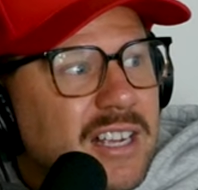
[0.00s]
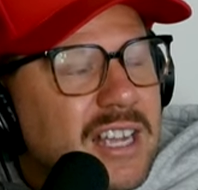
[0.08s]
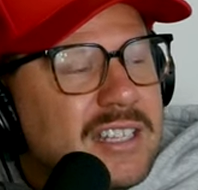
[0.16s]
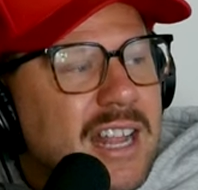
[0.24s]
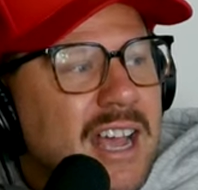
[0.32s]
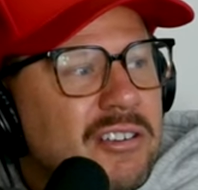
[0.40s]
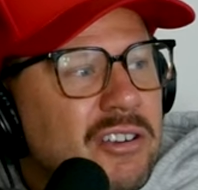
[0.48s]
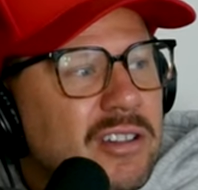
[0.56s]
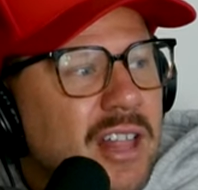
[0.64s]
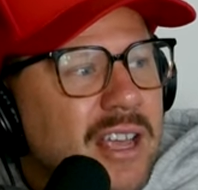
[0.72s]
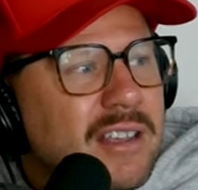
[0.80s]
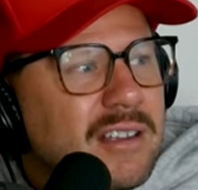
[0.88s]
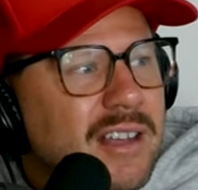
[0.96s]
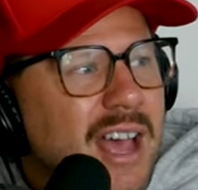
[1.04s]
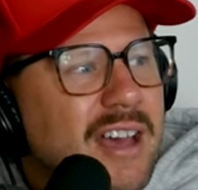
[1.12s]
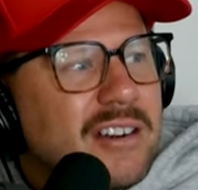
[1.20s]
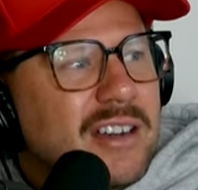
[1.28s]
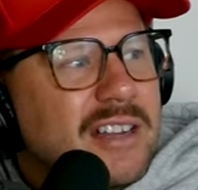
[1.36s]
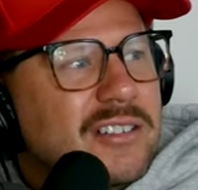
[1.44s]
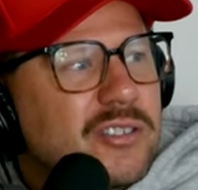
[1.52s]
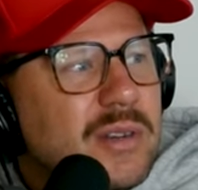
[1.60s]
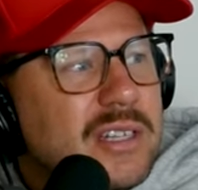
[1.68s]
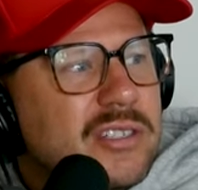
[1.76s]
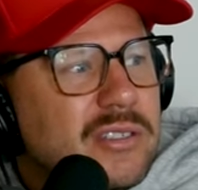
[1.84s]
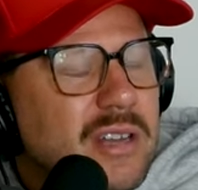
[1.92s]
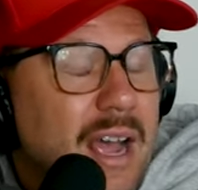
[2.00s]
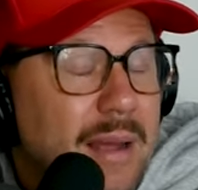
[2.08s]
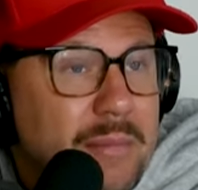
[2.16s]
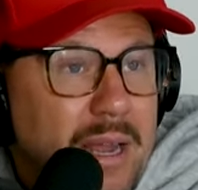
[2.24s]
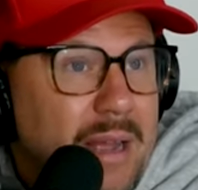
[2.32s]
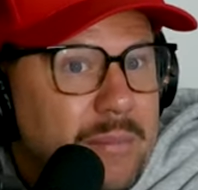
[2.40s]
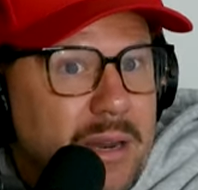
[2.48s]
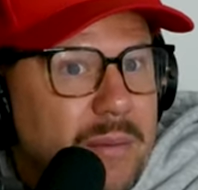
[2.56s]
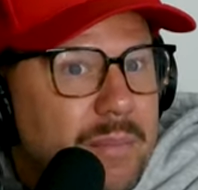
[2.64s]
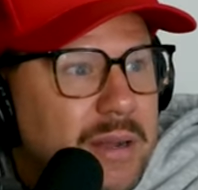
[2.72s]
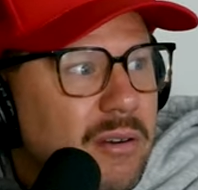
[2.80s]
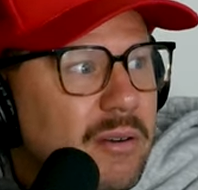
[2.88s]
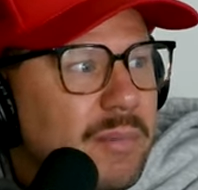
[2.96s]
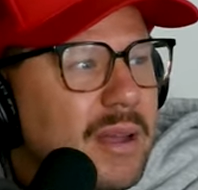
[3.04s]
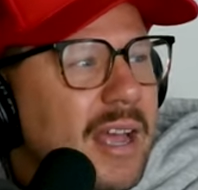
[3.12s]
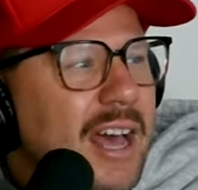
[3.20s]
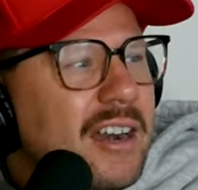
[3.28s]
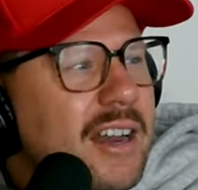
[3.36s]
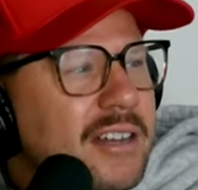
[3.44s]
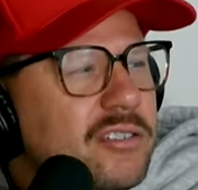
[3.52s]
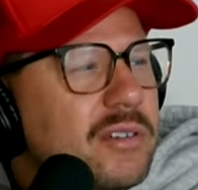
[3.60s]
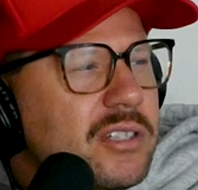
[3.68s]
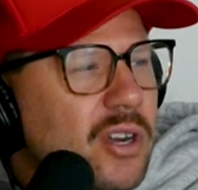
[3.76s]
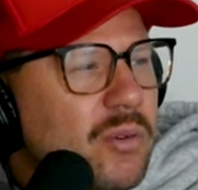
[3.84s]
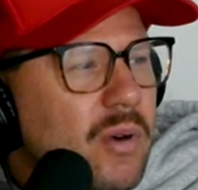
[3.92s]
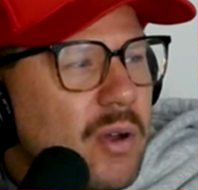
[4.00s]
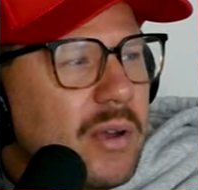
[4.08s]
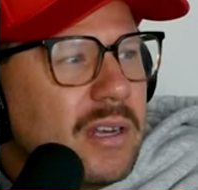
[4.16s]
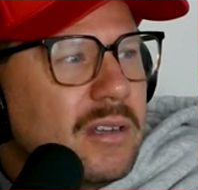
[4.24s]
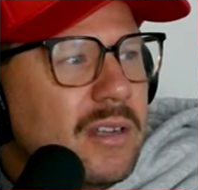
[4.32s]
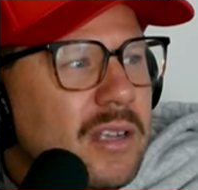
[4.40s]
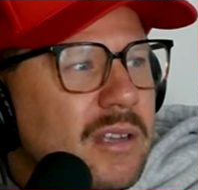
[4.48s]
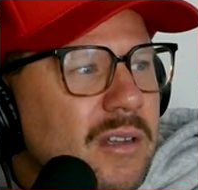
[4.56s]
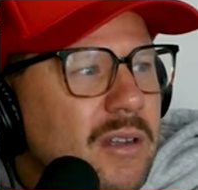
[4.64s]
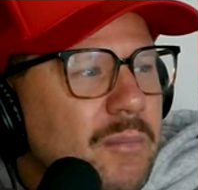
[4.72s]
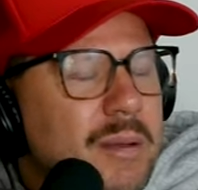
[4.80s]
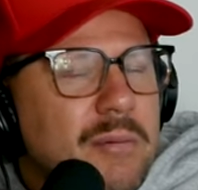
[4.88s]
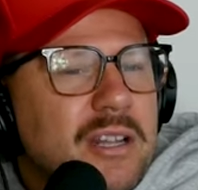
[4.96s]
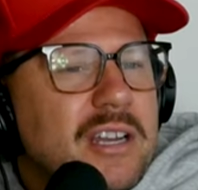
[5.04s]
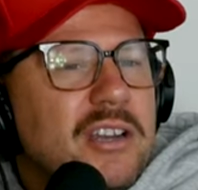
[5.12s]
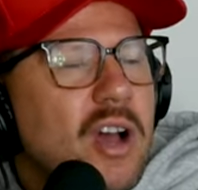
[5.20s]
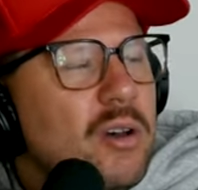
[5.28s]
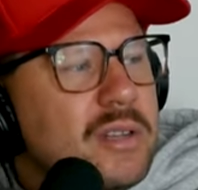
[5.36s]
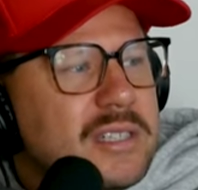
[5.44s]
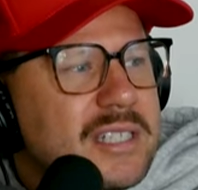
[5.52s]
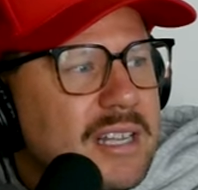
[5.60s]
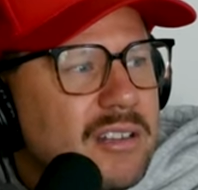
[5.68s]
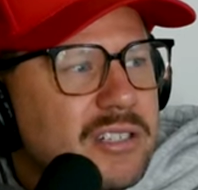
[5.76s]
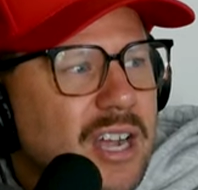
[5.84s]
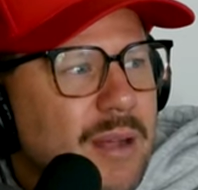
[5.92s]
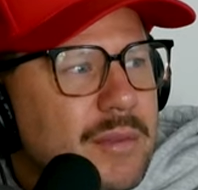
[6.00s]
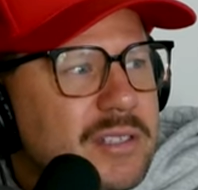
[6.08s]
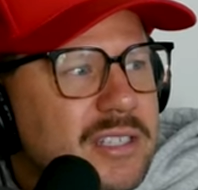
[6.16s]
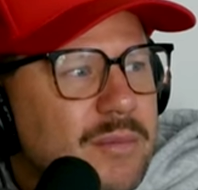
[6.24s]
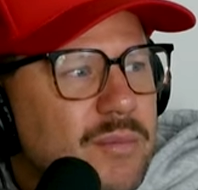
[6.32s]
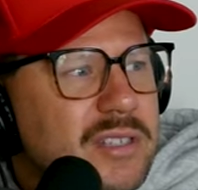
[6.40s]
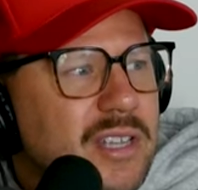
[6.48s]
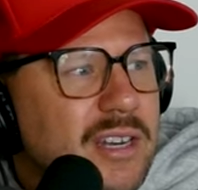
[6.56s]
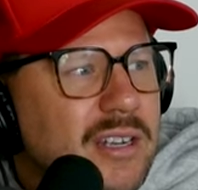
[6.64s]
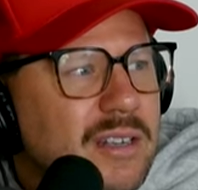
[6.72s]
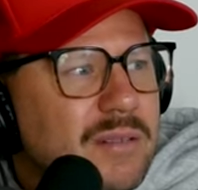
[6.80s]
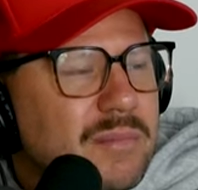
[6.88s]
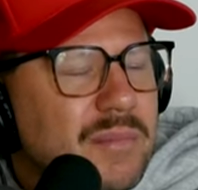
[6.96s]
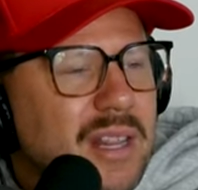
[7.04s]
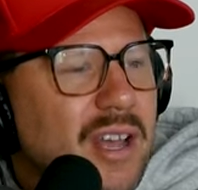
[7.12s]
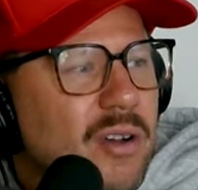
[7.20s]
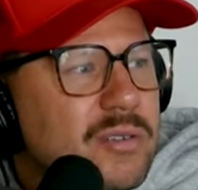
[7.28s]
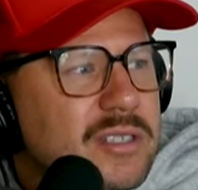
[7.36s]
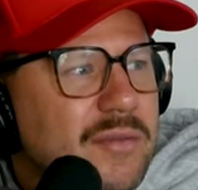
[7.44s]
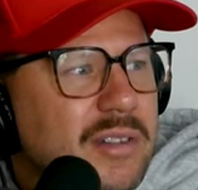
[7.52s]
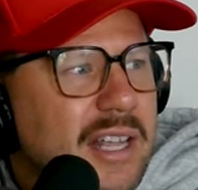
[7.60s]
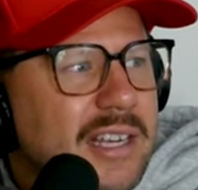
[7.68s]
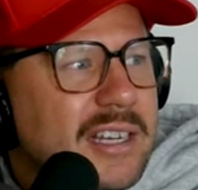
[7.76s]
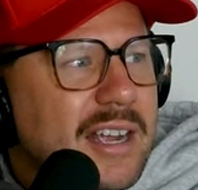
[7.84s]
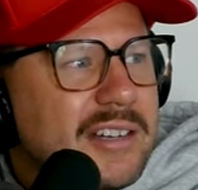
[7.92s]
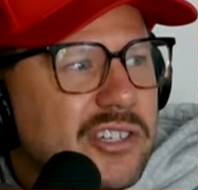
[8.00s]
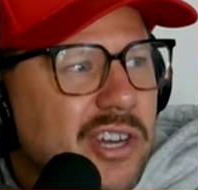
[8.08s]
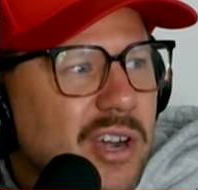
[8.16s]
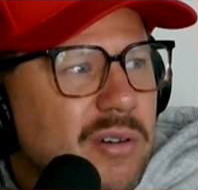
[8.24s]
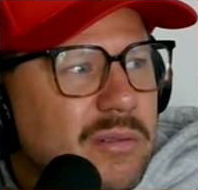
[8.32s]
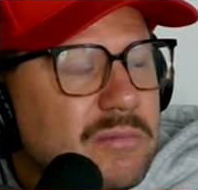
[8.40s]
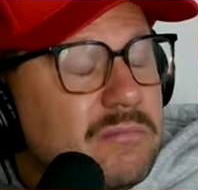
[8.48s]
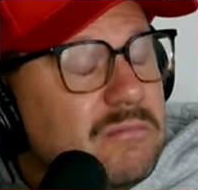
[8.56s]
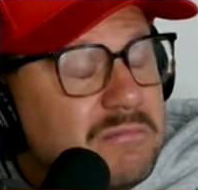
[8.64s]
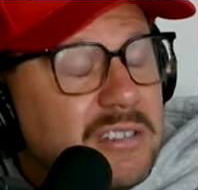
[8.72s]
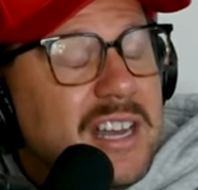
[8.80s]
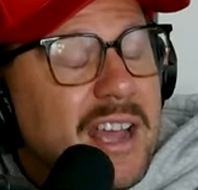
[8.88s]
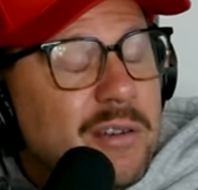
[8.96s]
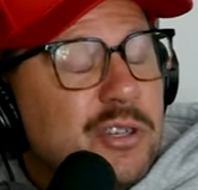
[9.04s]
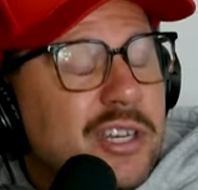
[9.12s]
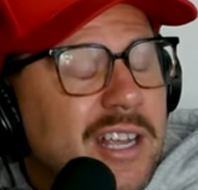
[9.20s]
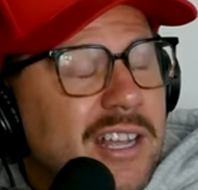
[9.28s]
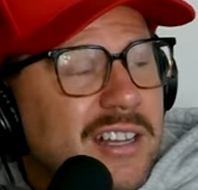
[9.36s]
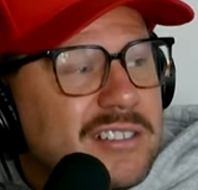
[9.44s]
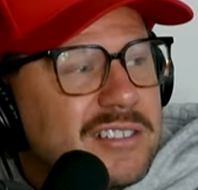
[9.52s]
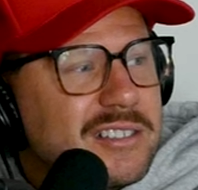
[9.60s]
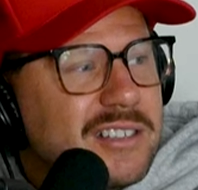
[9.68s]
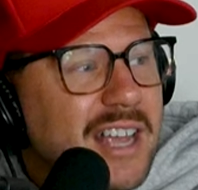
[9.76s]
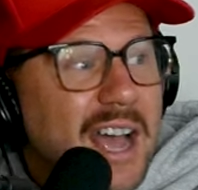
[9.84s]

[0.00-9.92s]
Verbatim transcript: And now you're like, how did I treat, no, I'm not, I'm not a peer, but how did I treat Joe Rogan? People didn't know that Taylor Tomlinson was going to be the host of a late night show. And now she is.